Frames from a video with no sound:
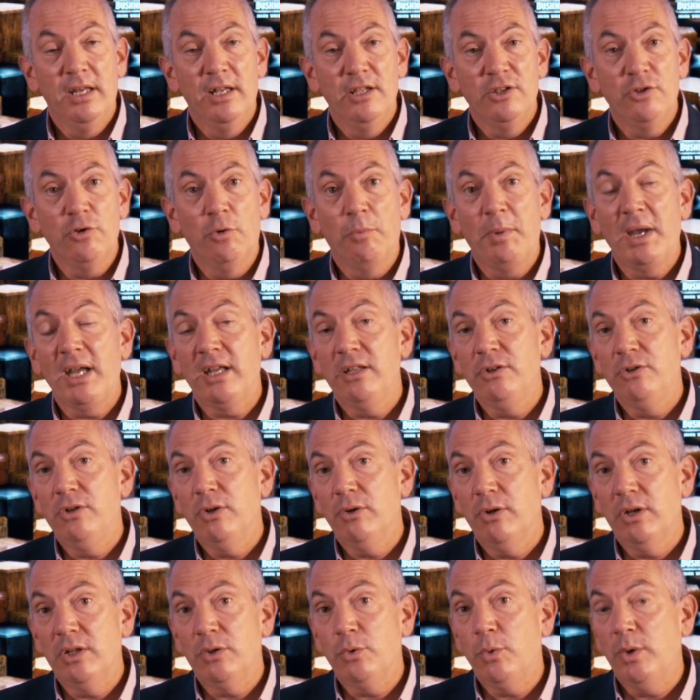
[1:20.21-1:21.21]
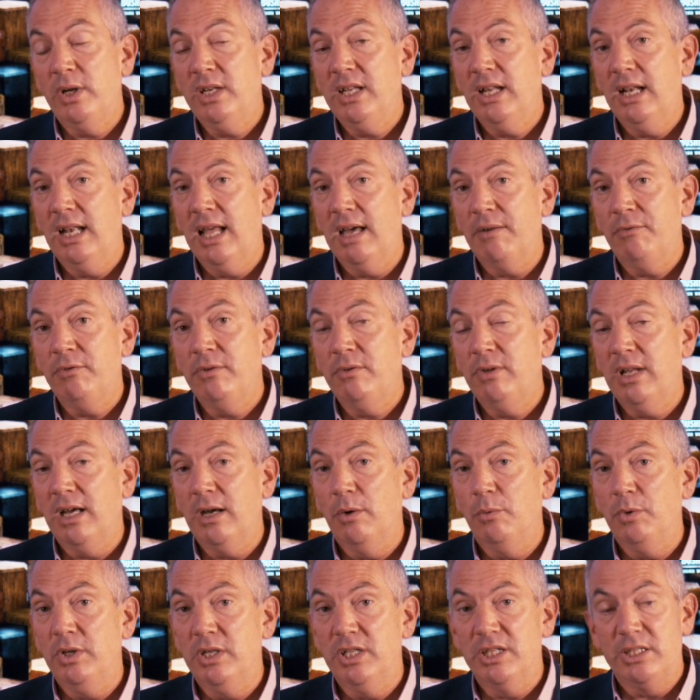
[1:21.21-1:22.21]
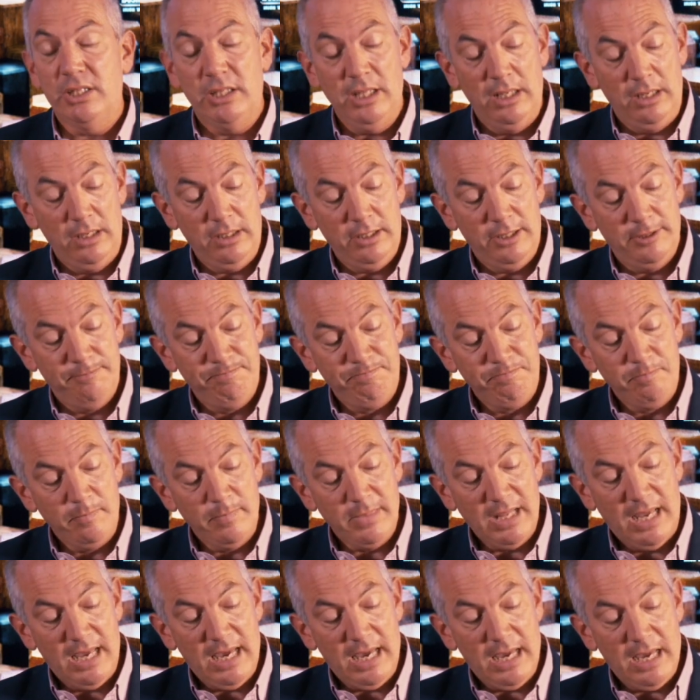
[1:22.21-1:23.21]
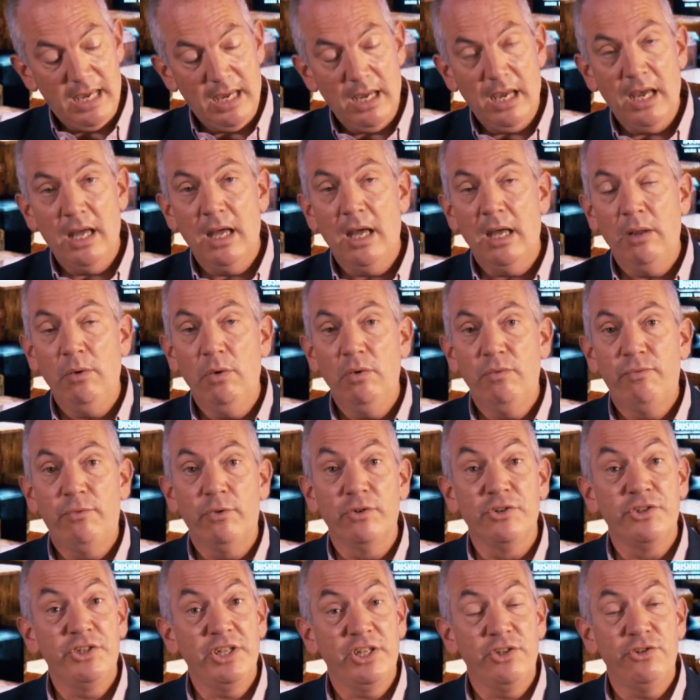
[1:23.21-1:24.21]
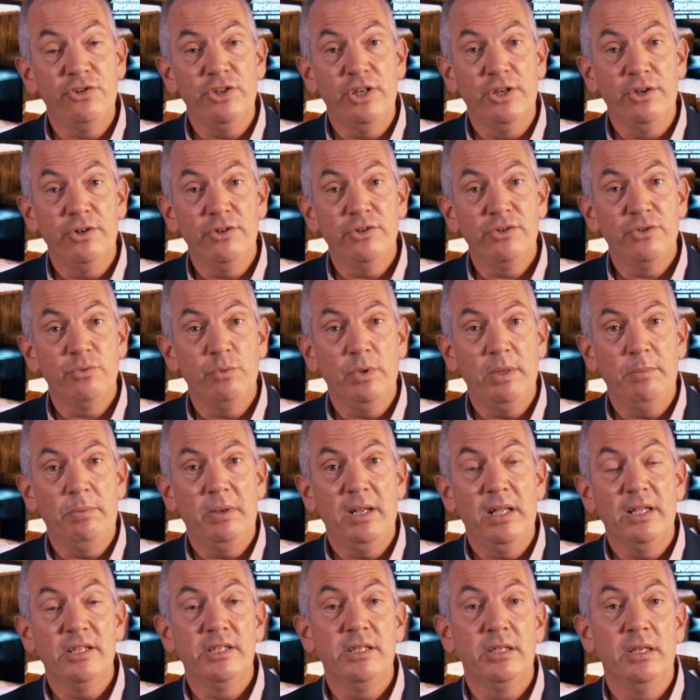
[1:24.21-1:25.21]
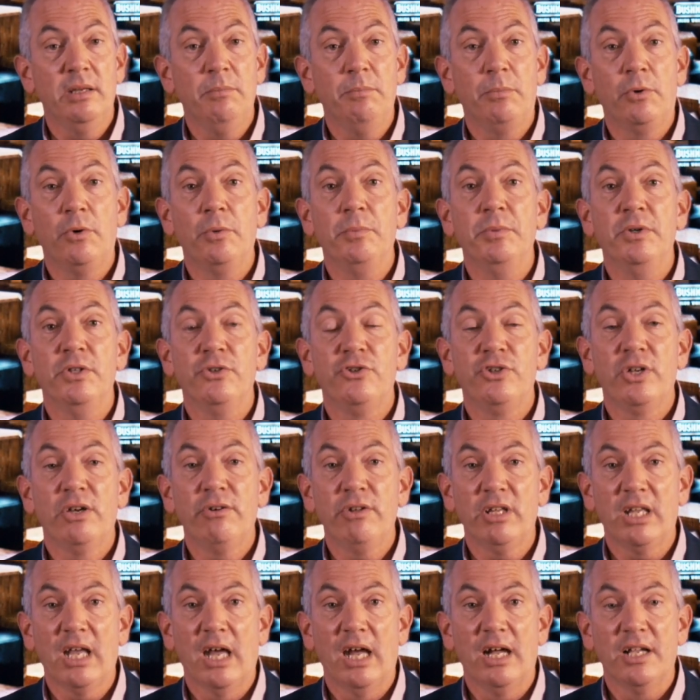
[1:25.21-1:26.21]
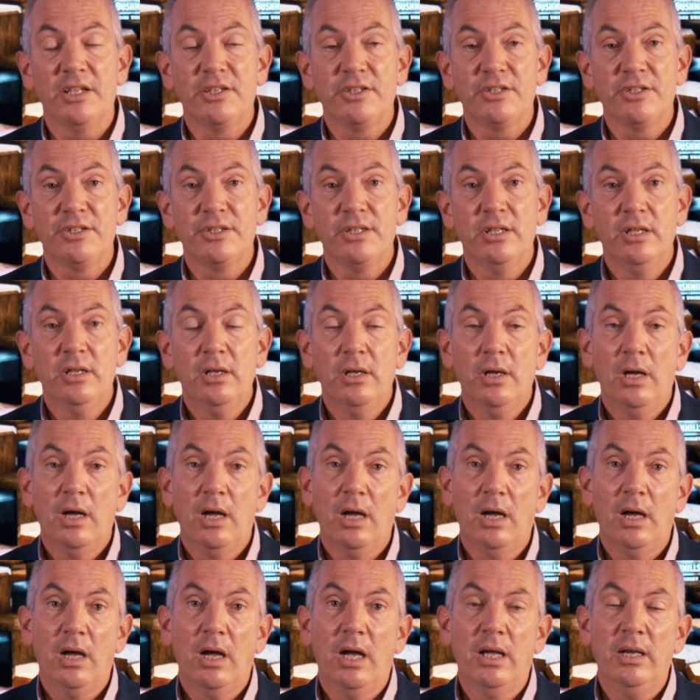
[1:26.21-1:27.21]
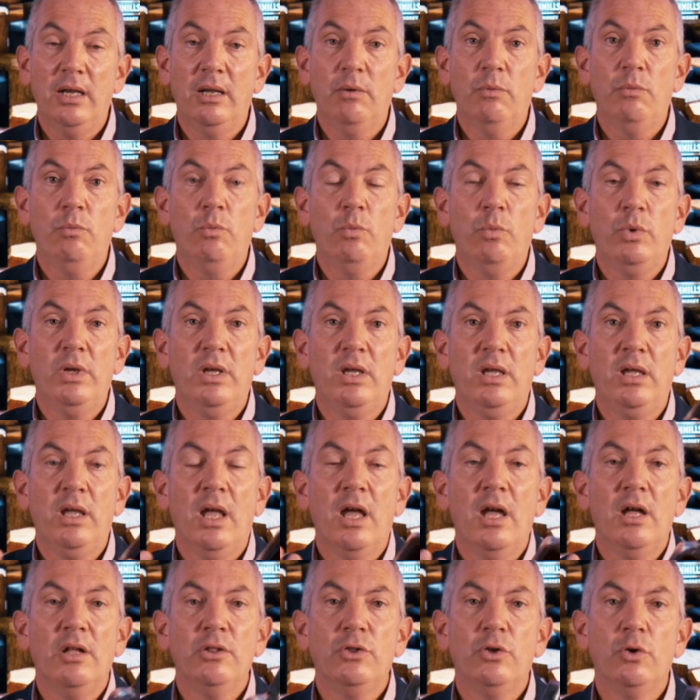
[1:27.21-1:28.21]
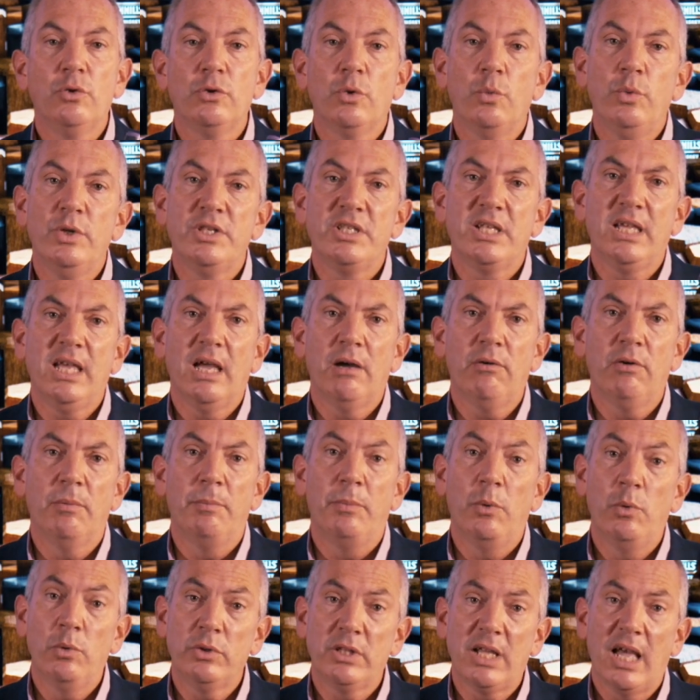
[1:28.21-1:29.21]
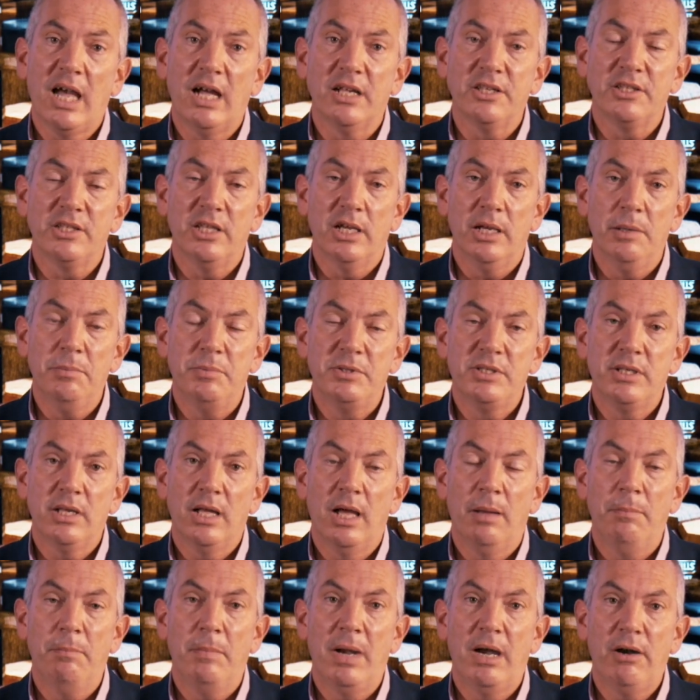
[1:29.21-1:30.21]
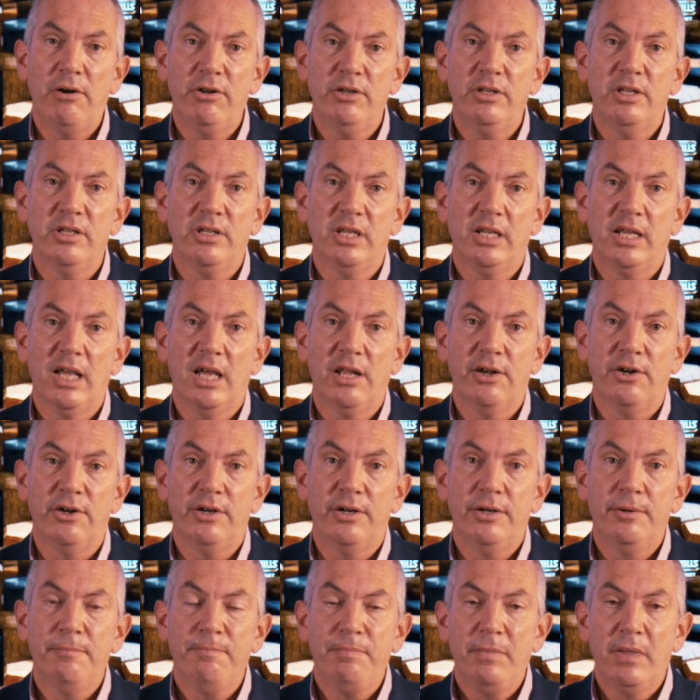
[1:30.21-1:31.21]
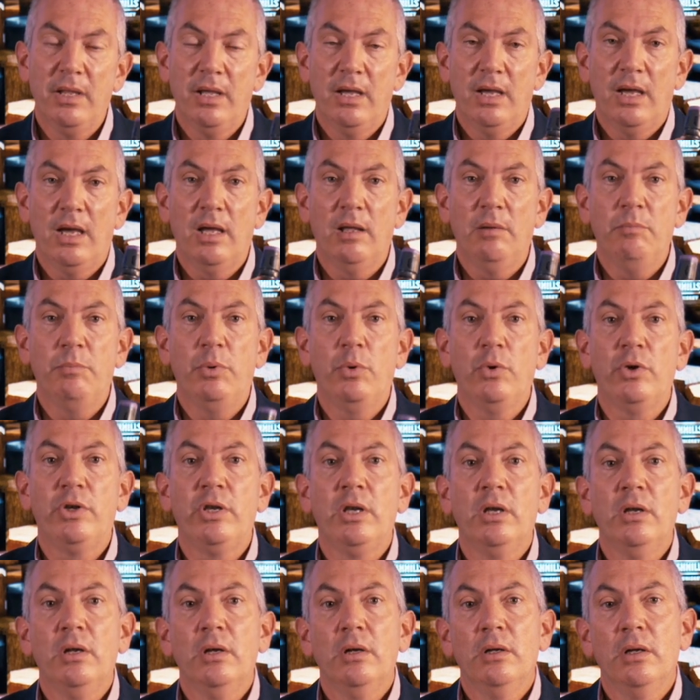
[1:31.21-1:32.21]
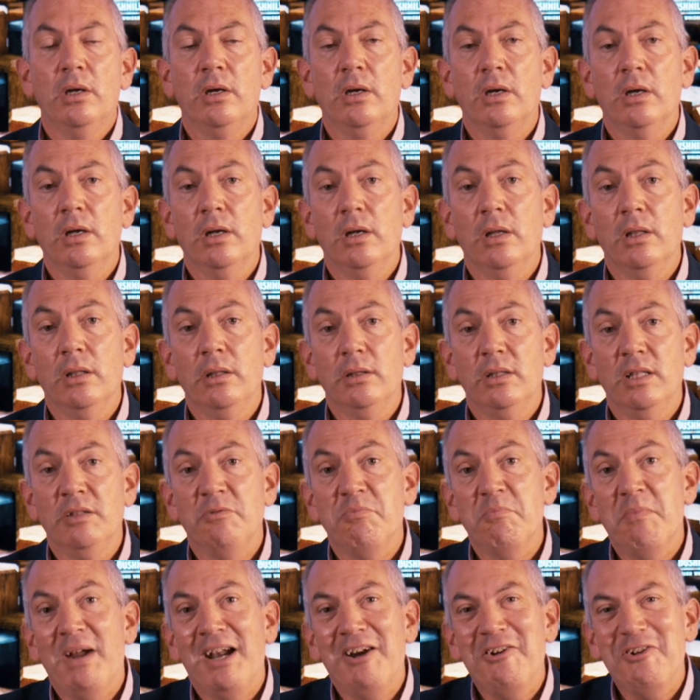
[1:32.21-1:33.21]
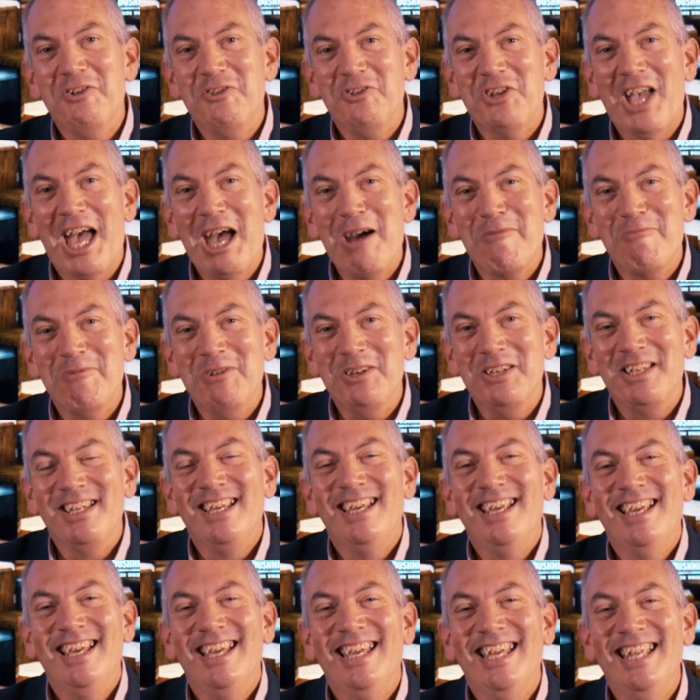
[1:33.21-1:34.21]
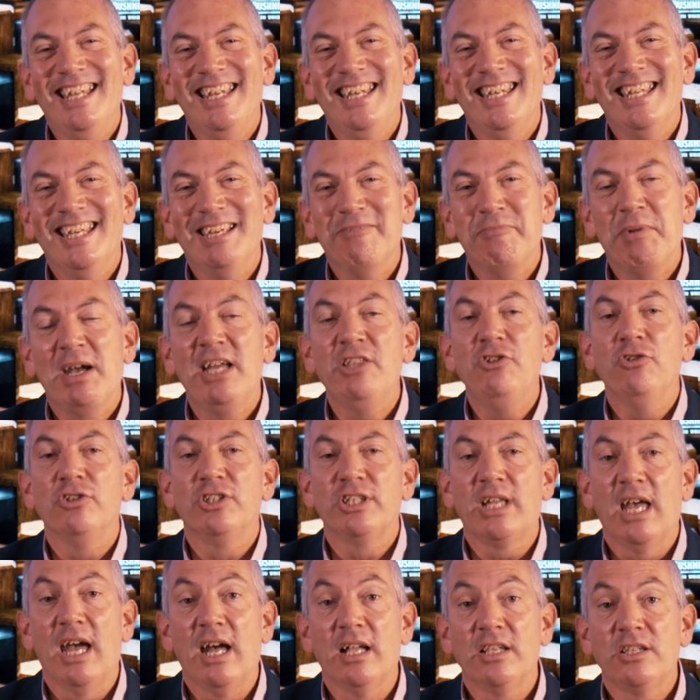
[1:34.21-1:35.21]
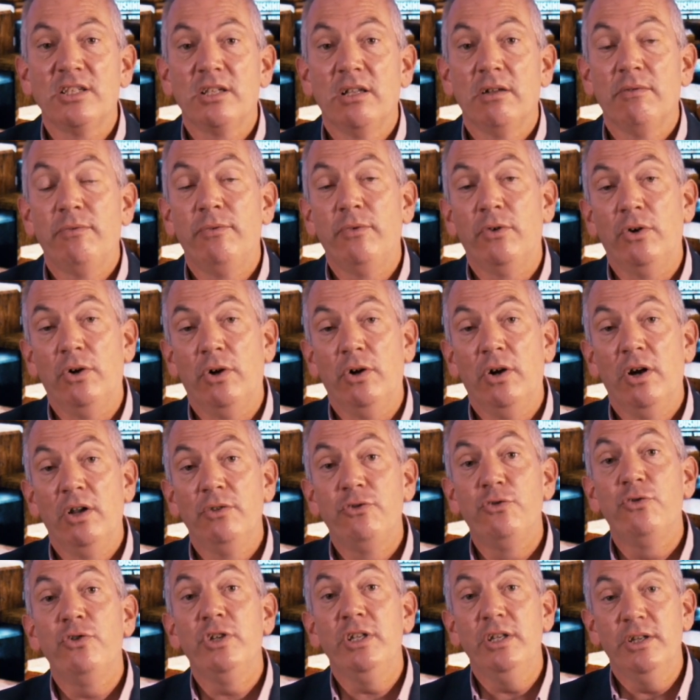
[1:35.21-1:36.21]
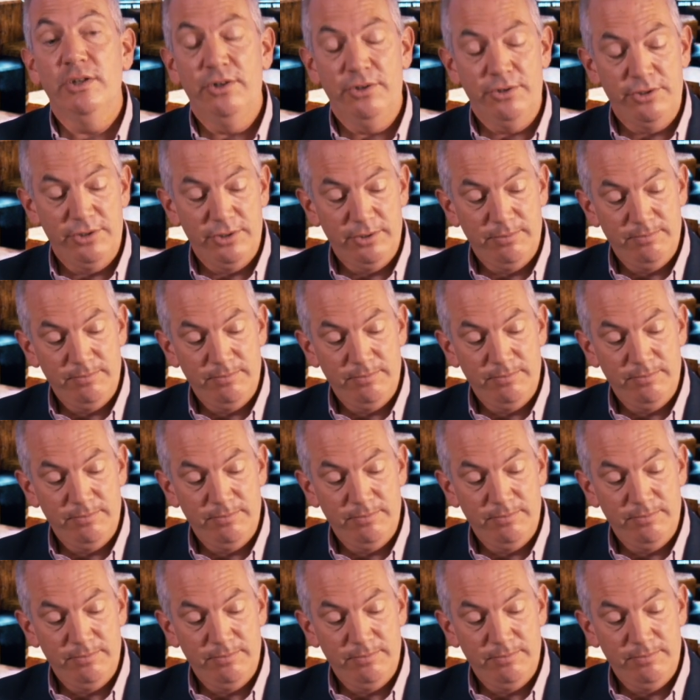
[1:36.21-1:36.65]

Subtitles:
So back in 2011 we distilled, and for 6 years we placed it in bourbon and sherry casks, and then we took the whisky out of both cask types and married it together and put this marriage happened in the Banyuls cask for 3 years.